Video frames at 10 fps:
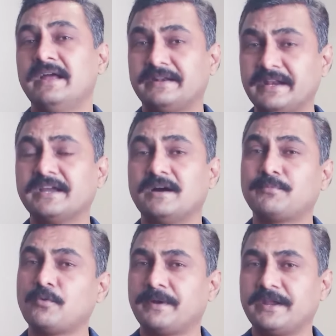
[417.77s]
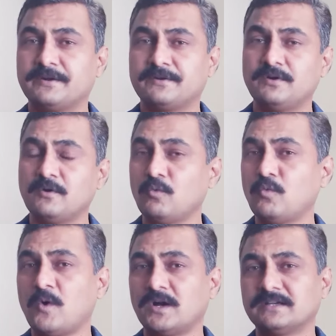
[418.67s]
drink appropriate
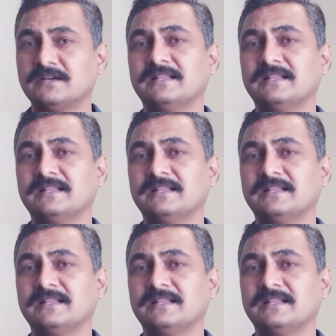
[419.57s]
water.